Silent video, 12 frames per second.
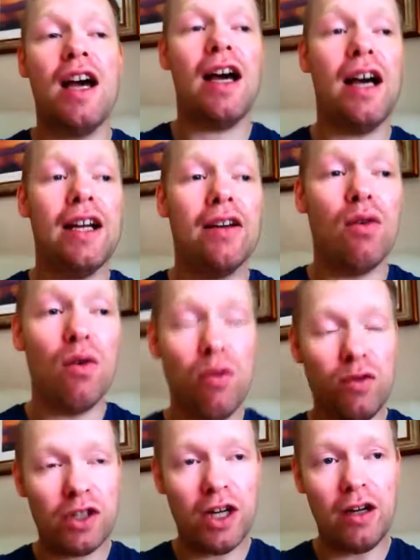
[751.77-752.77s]
and
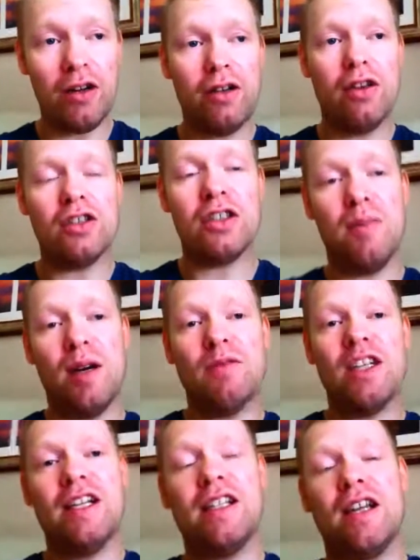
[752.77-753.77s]
also got some
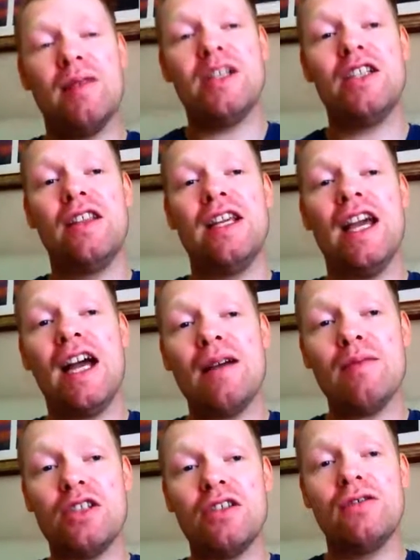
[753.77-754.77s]
updates coming to the
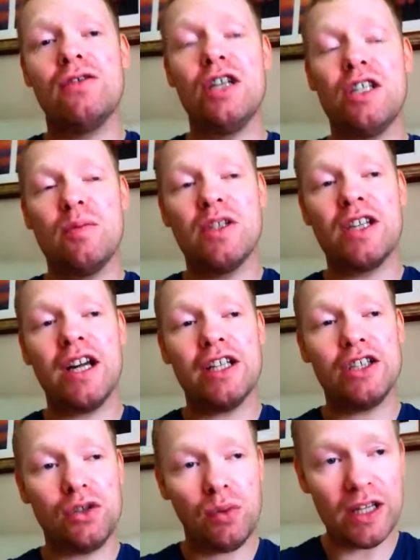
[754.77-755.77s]
Amazon Christmas
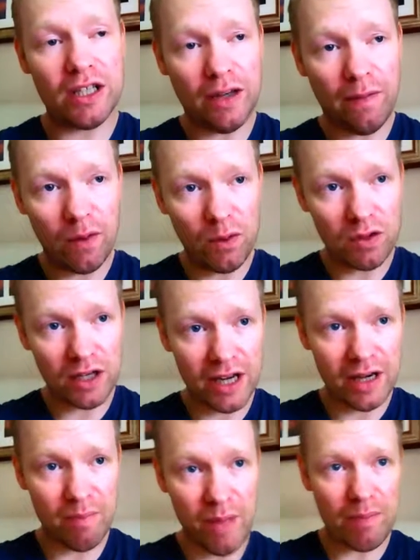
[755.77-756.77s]
Cash
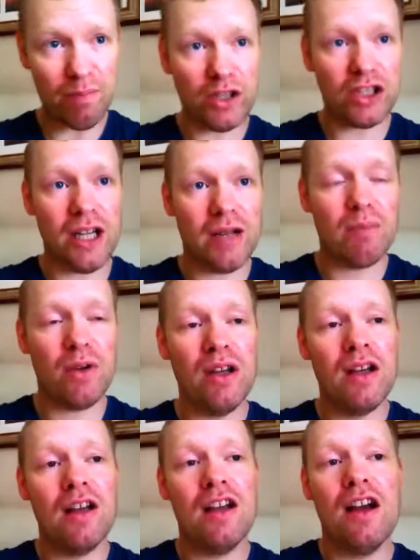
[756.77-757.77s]
2014 membership,
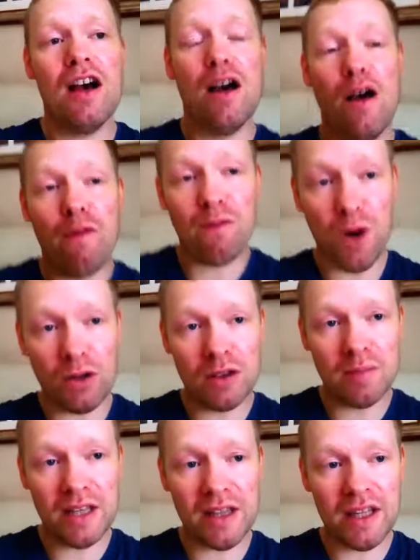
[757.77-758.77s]
a
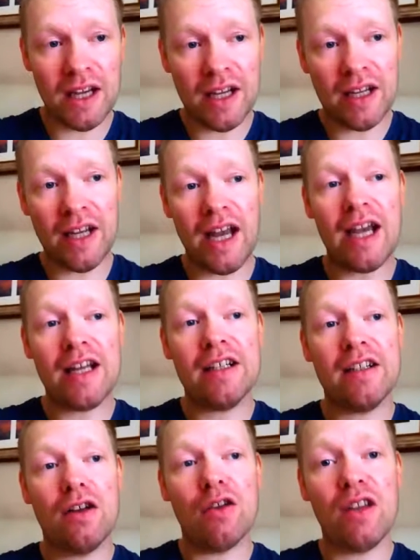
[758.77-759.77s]
forum in there,
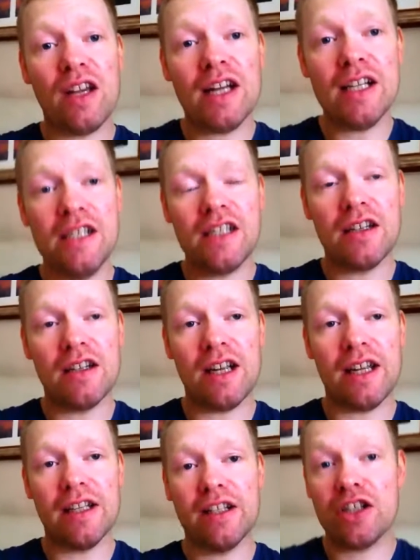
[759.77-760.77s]
and got the case
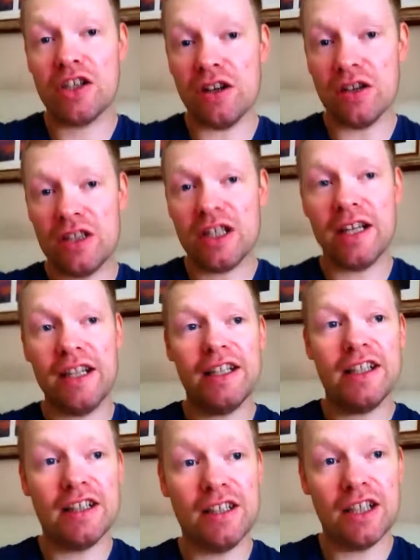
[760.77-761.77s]
study starting
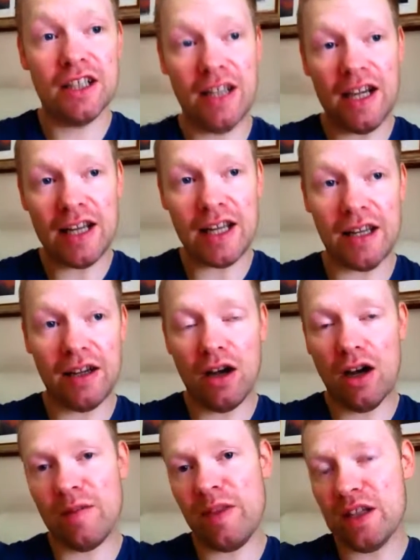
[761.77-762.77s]
today.
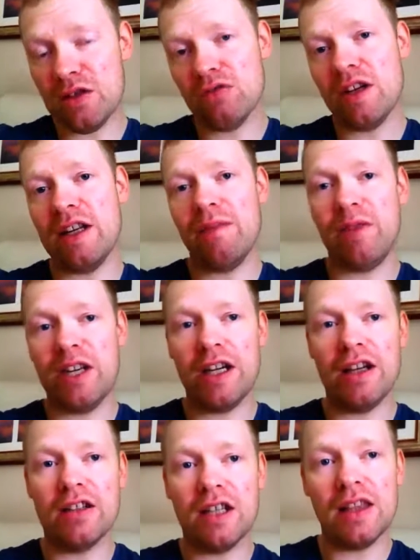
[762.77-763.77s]
There's already
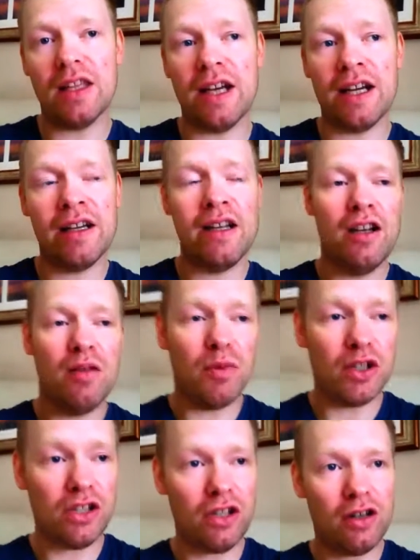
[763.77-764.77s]
videos in there,
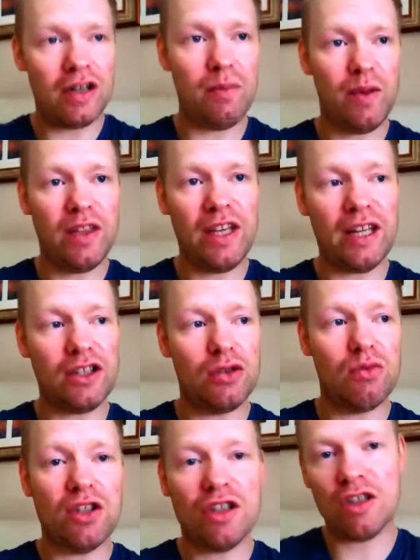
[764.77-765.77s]
but starting with the
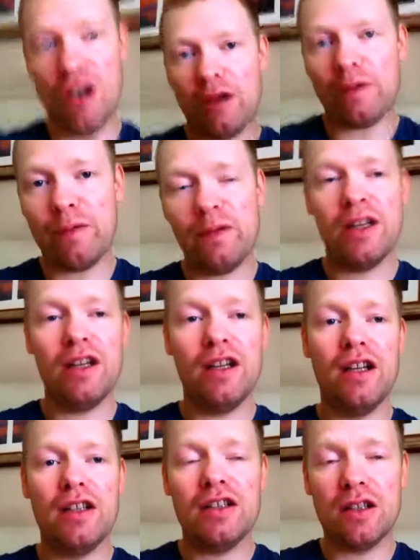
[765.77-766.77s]
actual stuff
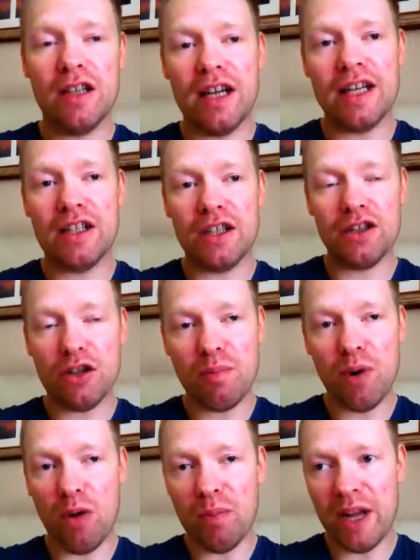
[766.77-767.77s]
today. So do
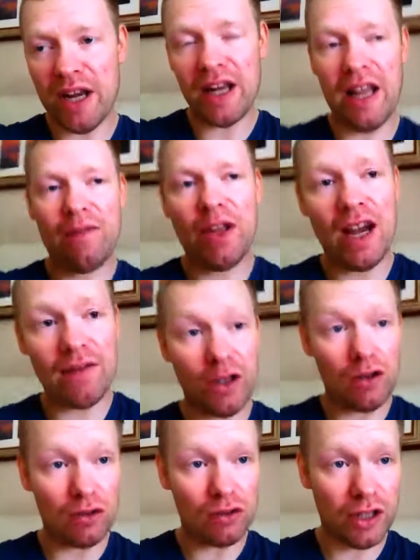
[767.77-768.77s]
pop in. If you haven't
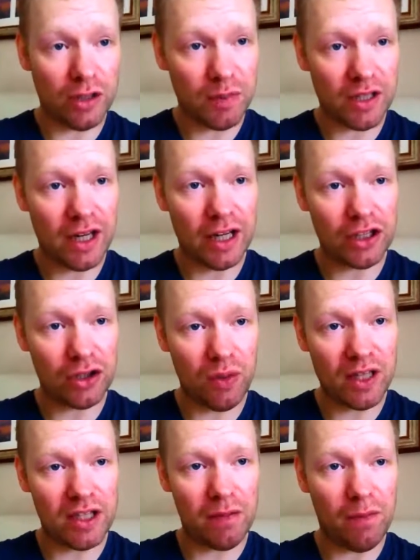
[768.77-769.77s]
got Christmas Cash
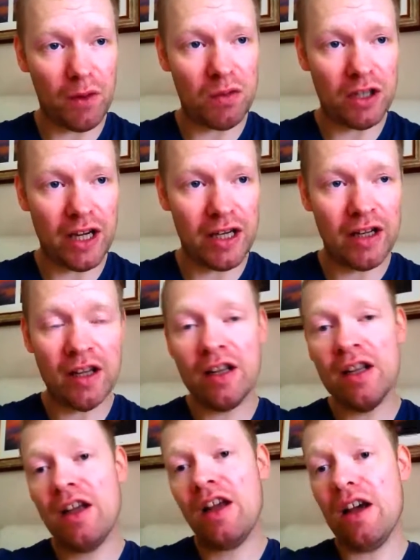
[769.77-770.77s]
2014,
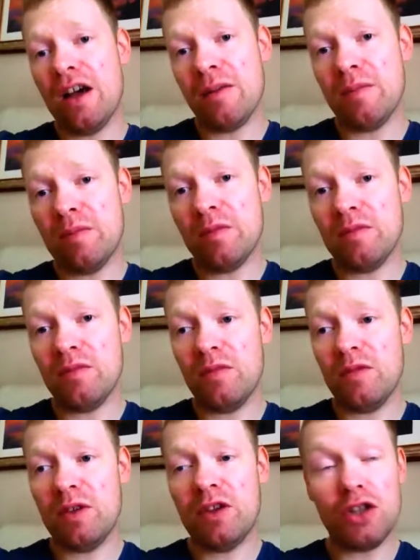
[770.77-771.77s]

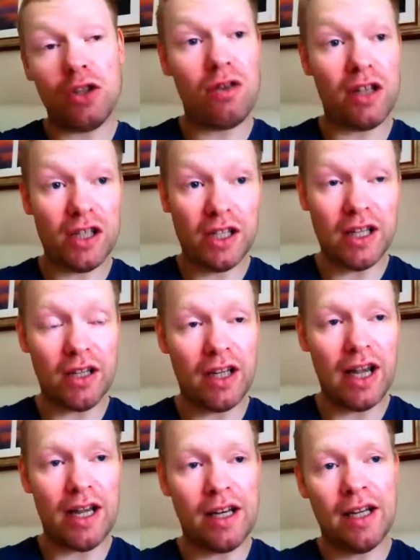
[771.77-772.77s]
do consider
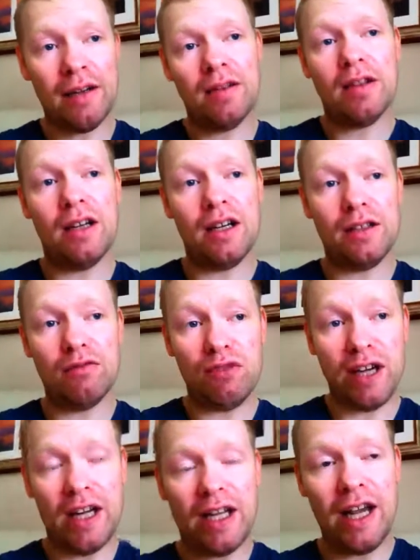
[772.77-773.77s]
getting it. It will
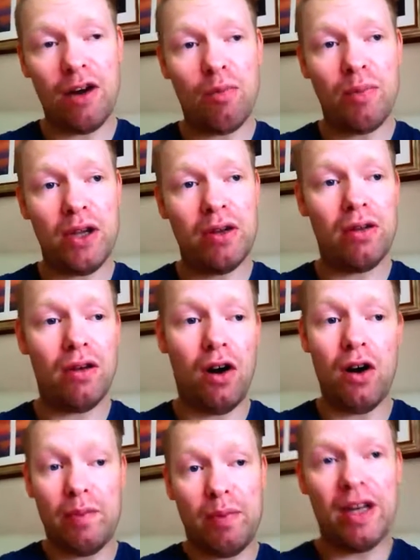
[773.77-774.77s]
really help you,
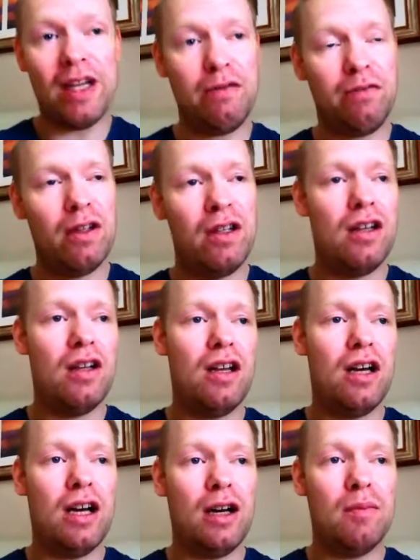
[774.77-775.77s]
I believe,
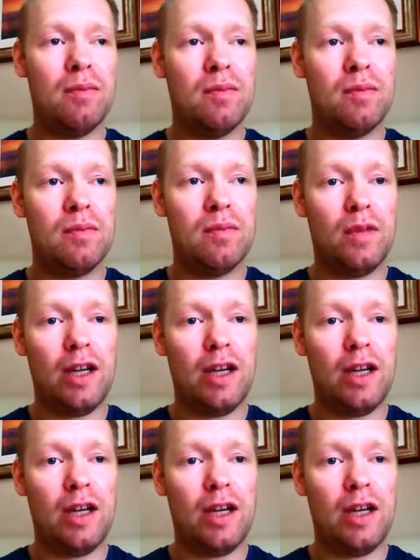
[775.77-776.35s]
and